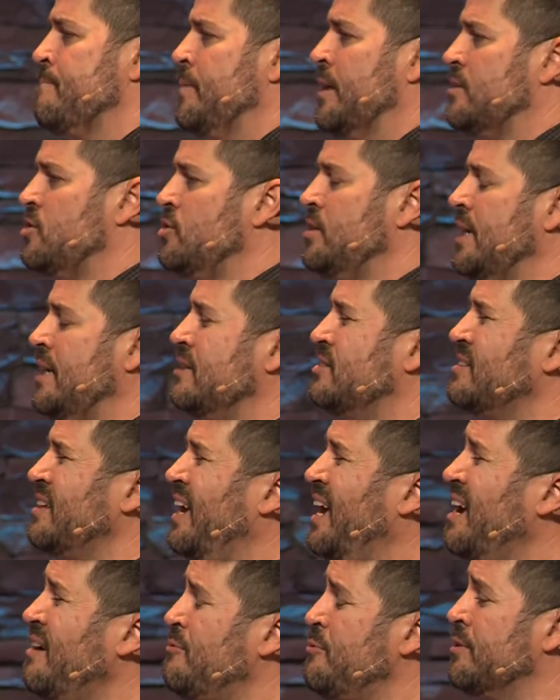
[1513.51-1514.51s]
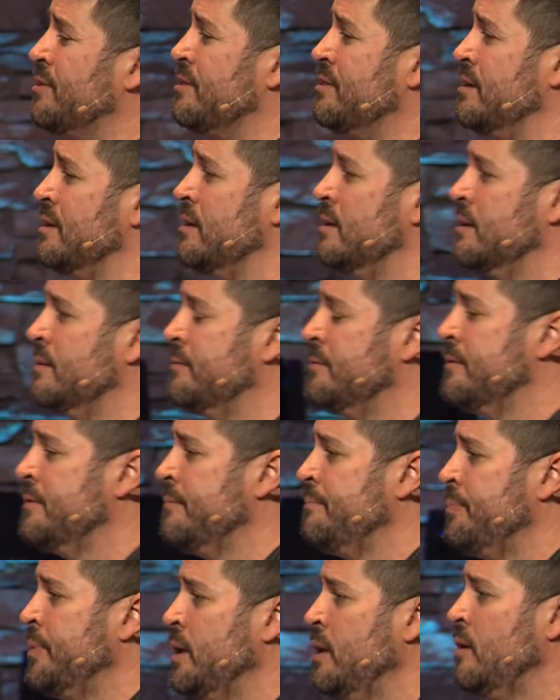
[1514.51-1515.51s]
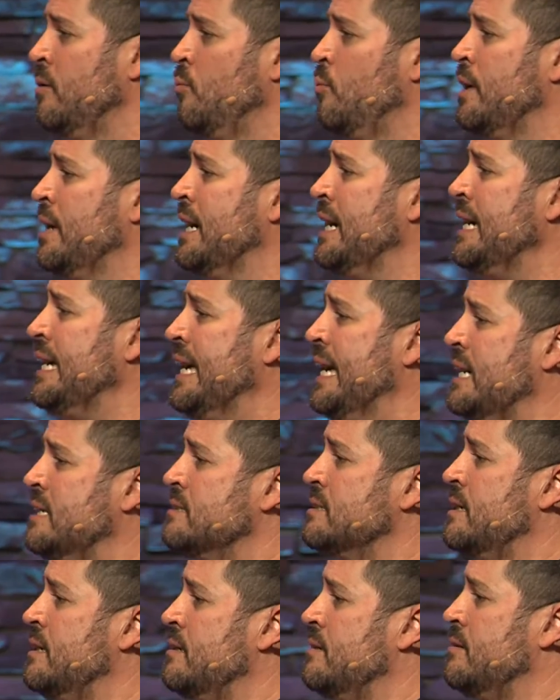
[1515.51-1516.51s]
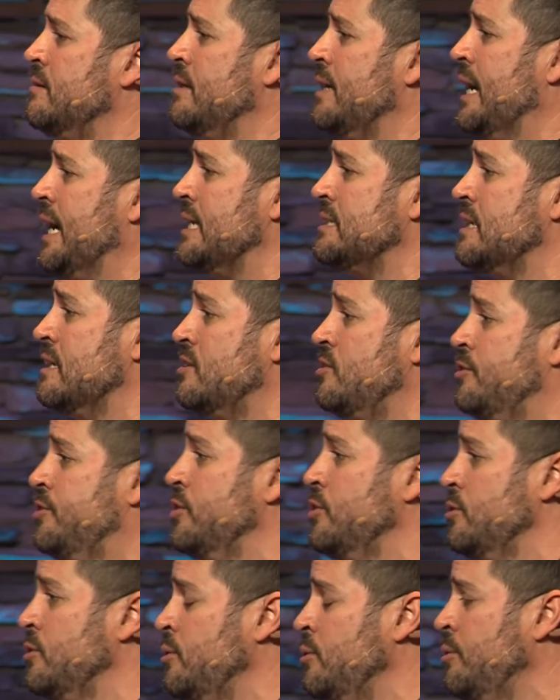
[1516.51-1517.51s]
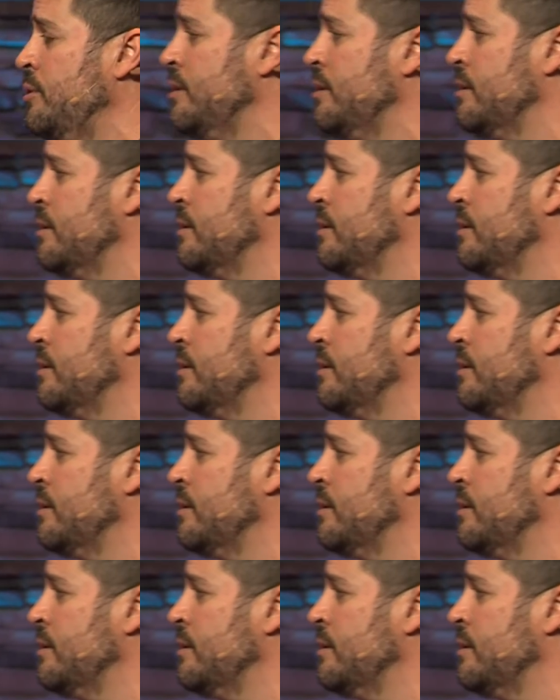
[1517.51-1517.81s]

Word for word: That's changed everything when I, as a, as a dude,